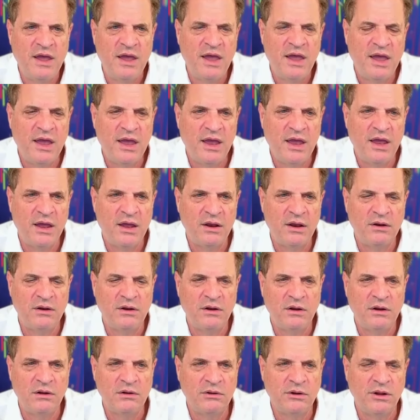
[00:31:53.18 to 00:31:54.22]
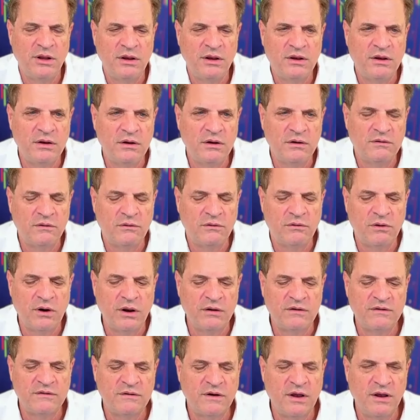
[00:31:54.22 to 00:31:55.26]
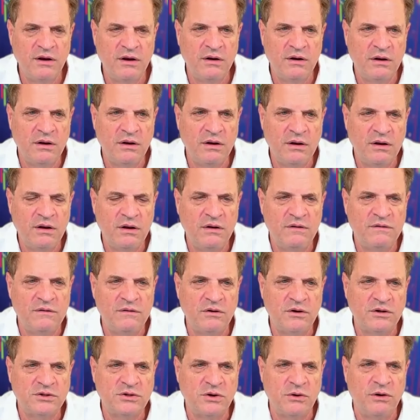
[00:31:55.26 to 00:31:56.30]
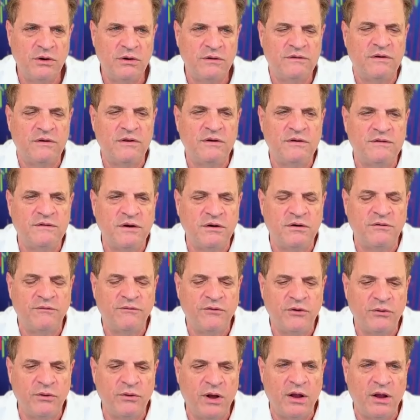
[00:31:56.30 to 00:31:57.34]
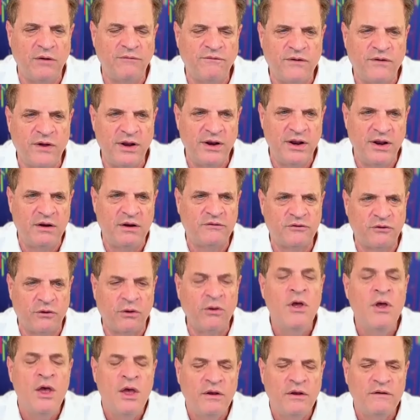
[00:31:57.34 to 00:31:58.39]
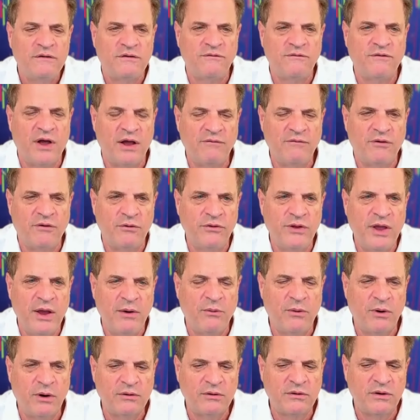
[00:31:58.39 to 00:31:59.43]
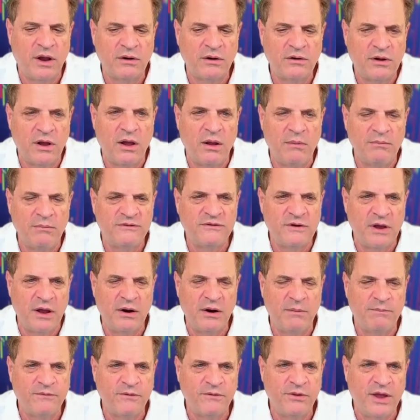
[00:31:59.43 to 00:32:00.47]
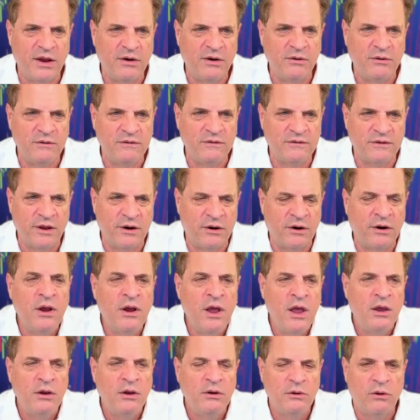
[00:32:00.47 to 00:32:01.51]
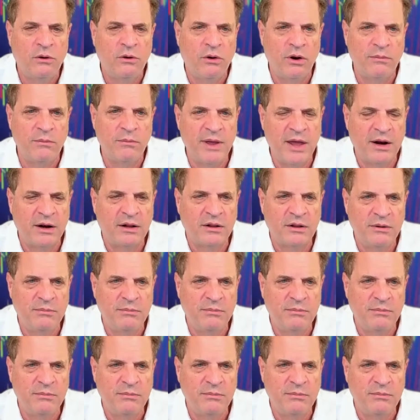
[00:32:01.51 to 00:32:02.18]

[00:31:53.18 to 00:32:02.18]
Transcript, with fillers: And the link to Craig's site is in the show notes to this interview on financialsurvivalnetwork.com. Sign up for that newsletter. You'll automatically